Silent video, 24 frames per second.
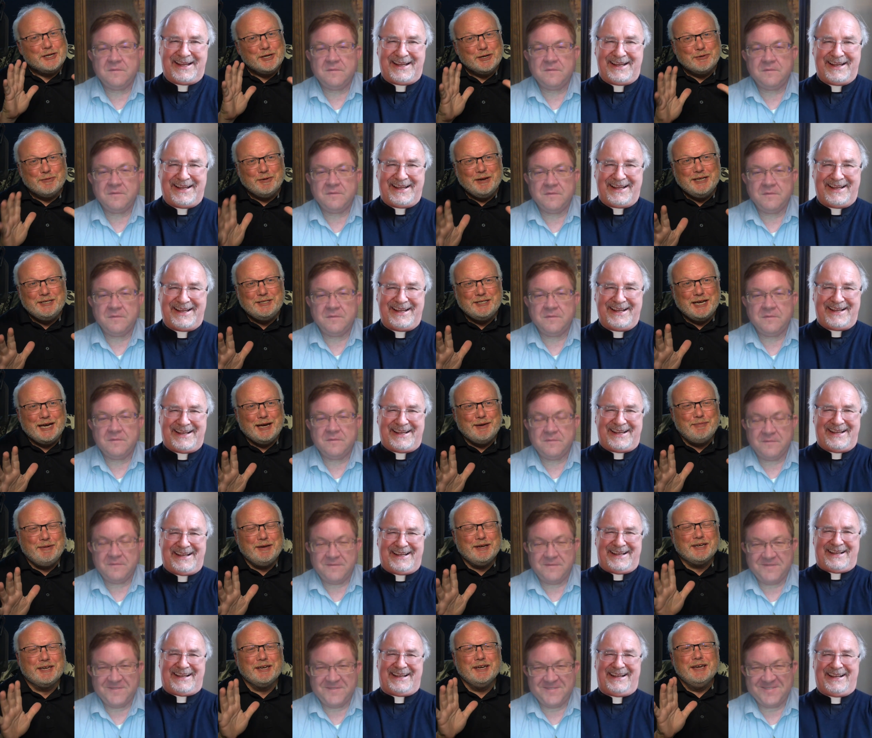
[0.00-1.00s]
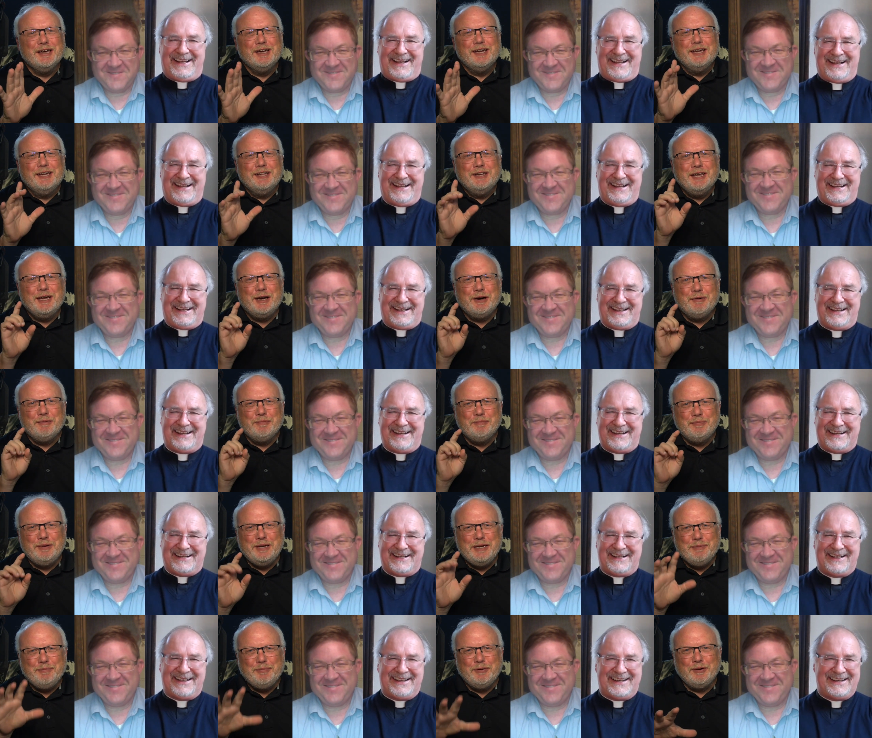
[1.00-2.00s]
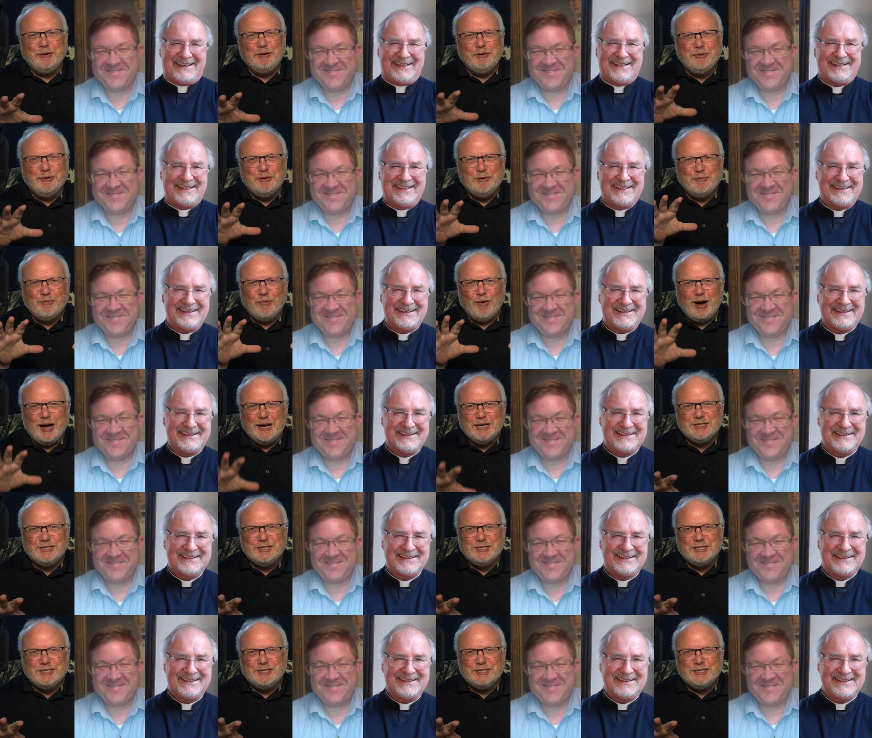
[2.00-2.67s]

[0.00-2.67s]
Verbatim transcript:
Speaker 1: Great topic. Now, people who watch